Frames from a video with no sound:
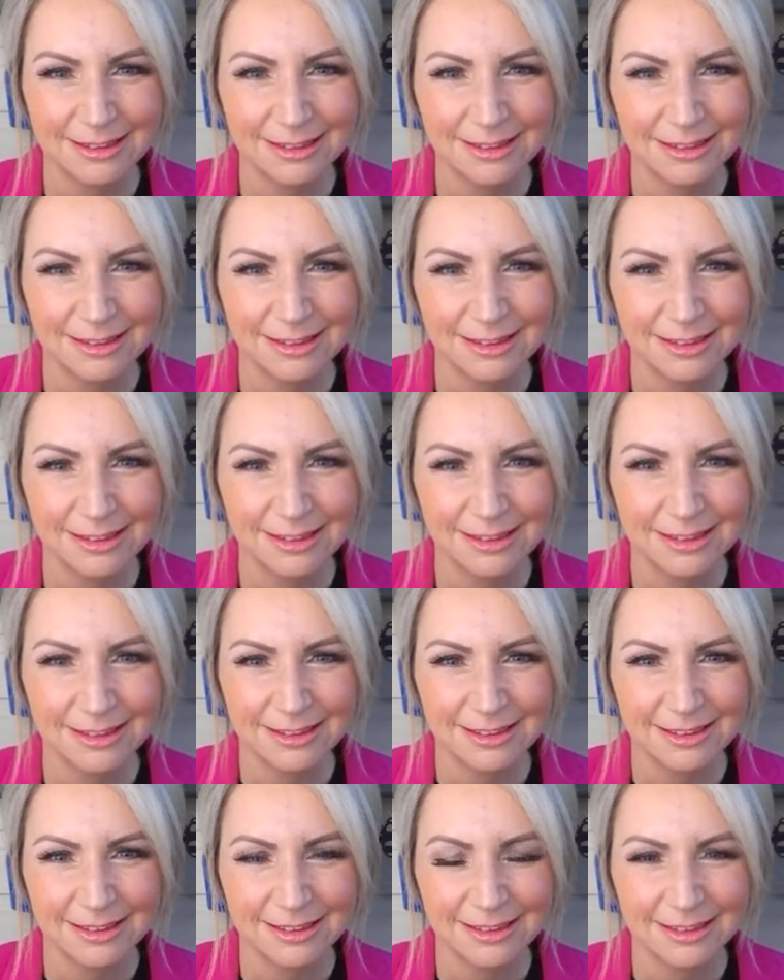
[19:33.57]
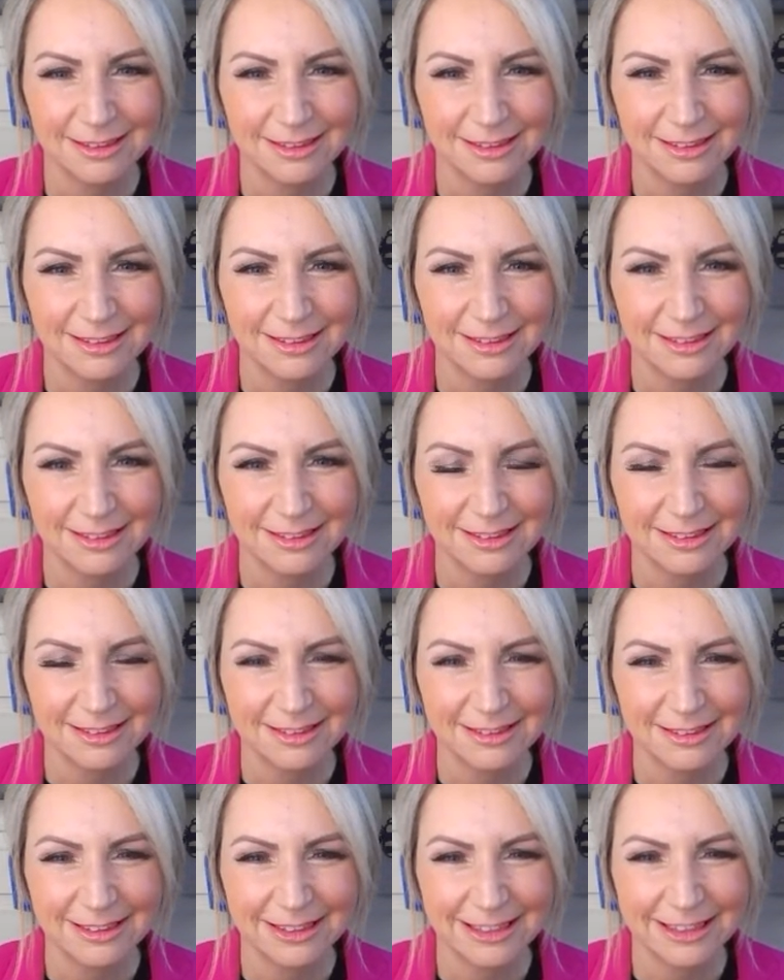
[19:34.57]

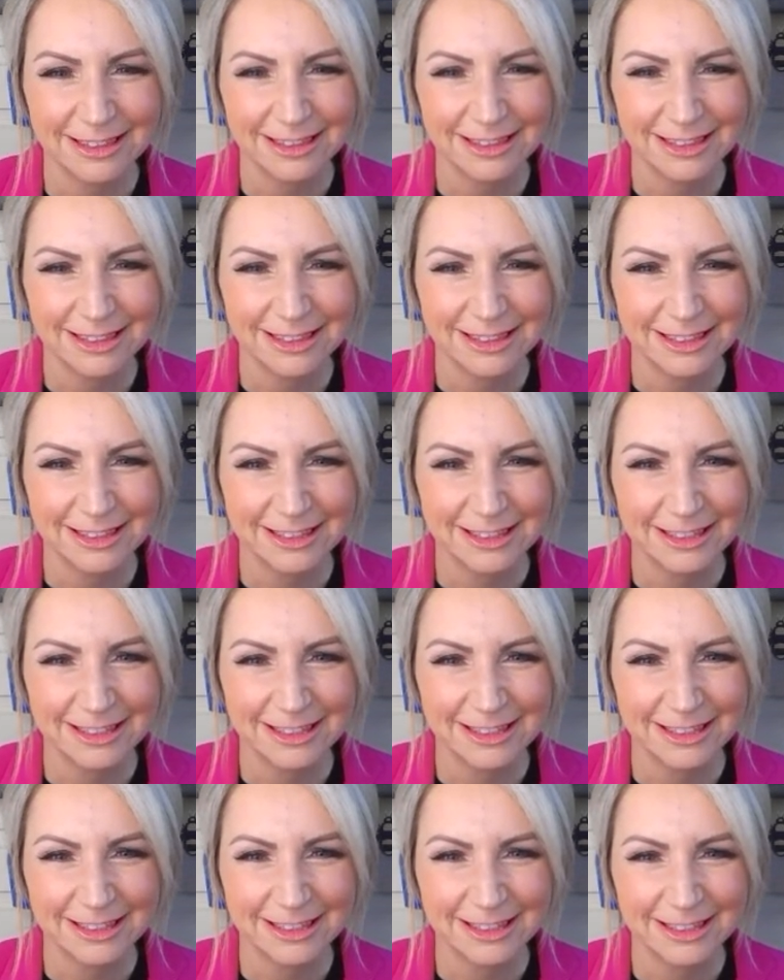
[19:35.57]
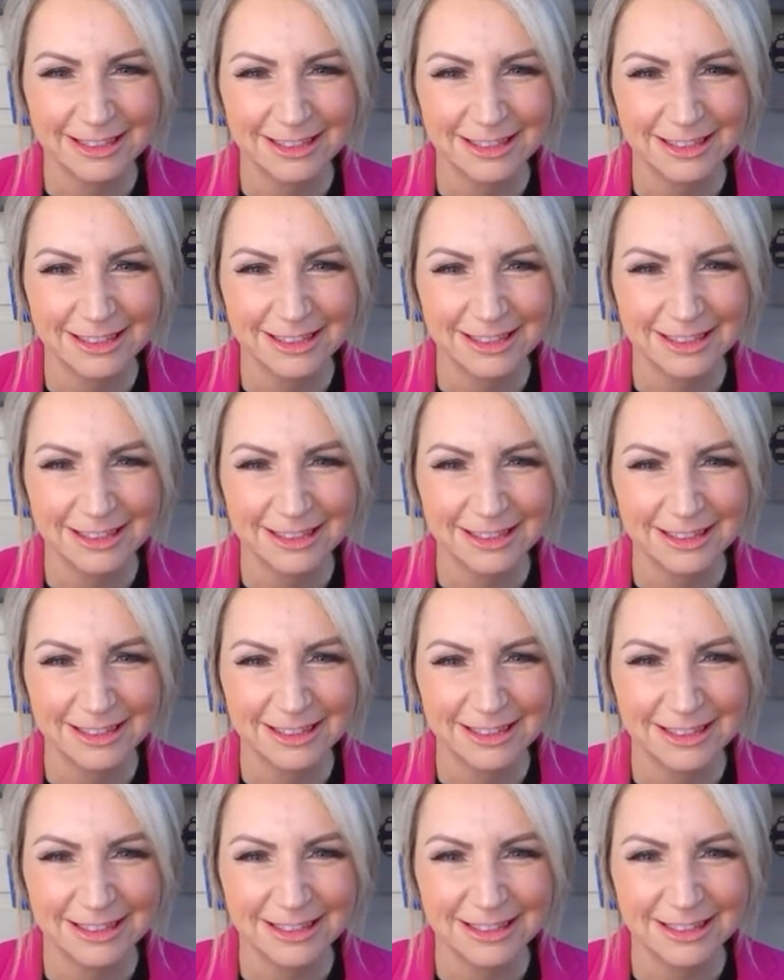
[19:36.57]

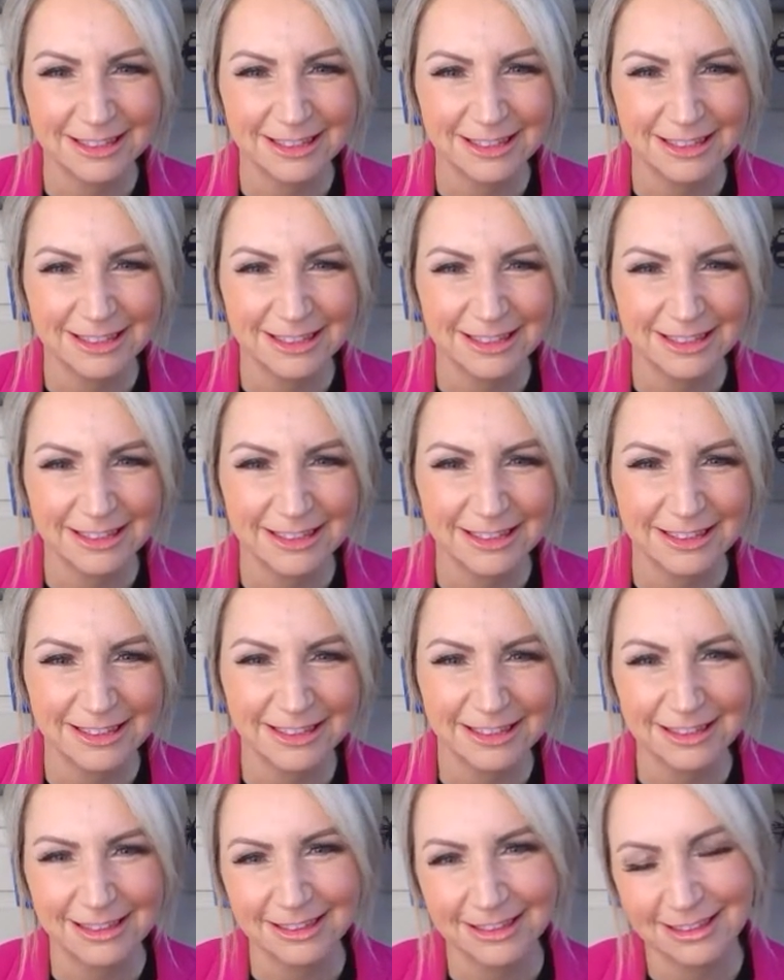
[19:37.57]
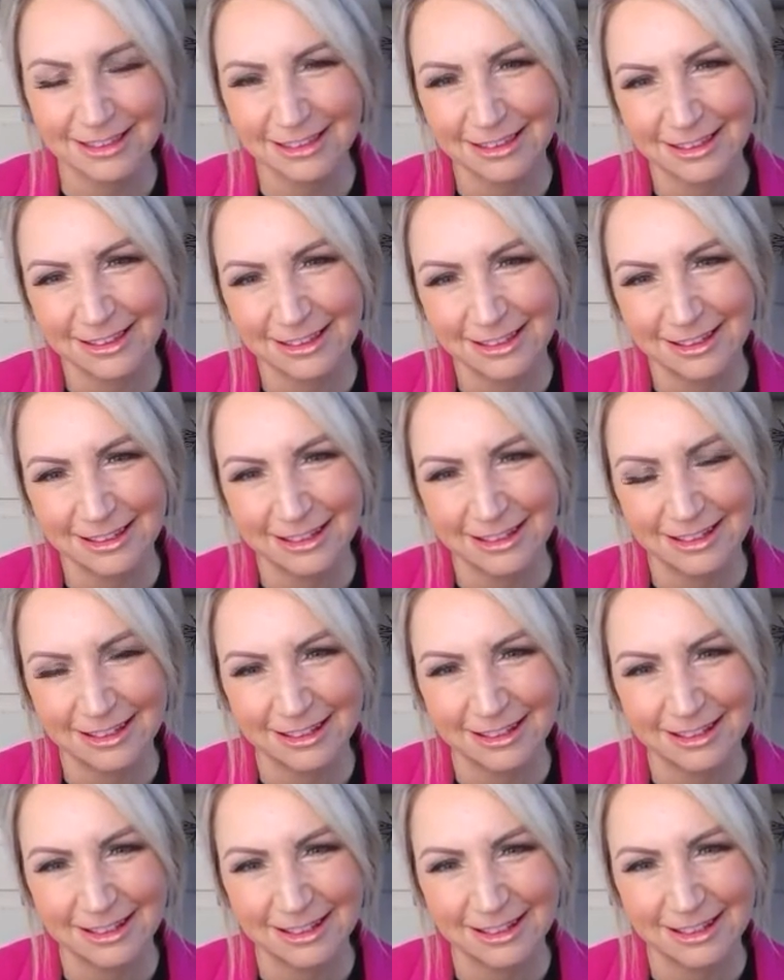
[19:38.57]

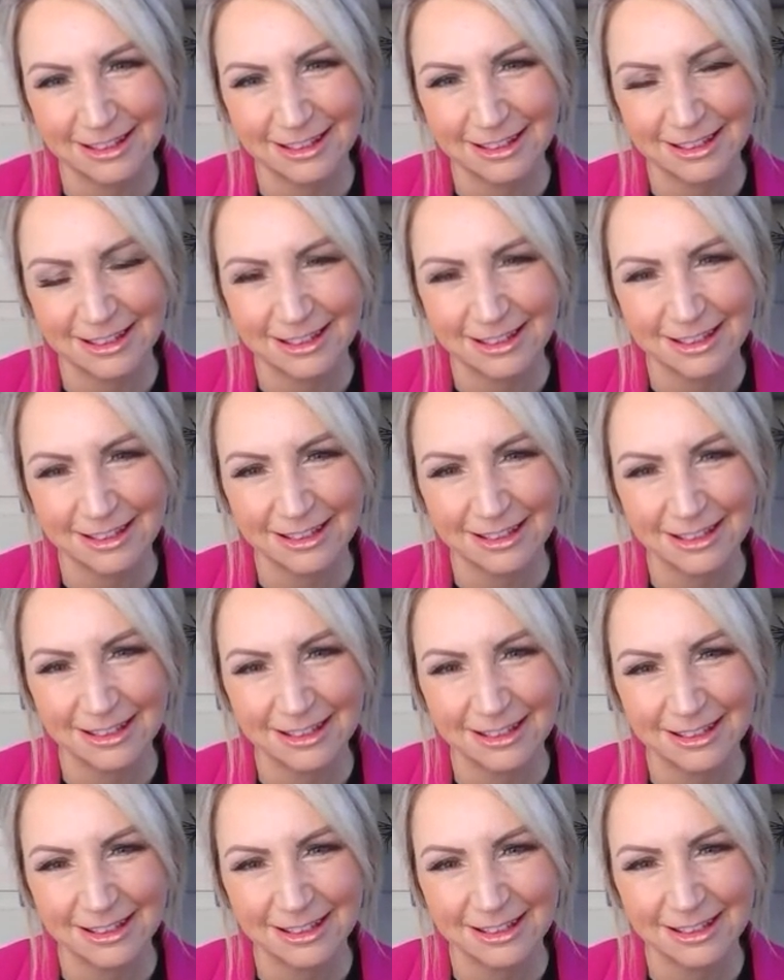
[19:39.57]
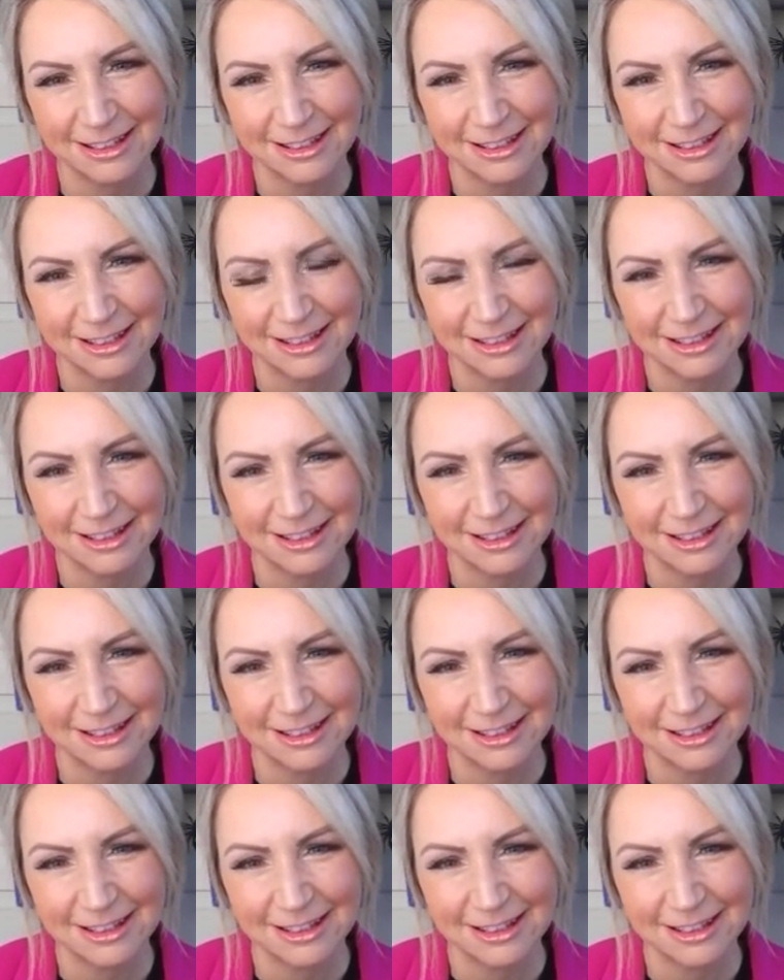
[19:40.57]
No words are spoken by the person on screen.